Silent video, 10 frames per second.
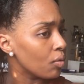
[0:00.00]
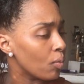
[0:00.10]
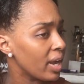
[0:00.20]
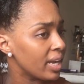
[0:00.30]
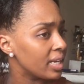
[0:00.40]

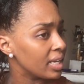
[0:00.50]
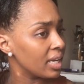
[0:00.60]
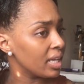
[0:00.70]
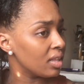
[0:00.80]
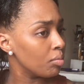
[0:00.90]
way to
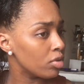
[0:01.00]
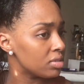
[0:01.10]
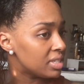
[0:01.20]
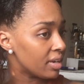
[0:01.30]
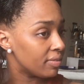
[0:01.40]
get the
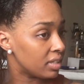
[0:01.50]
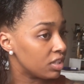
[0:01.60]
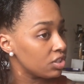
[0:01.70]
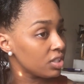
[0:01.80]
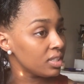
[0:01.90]
most
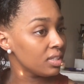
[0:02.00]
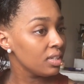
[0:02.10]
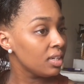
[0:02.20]
definition.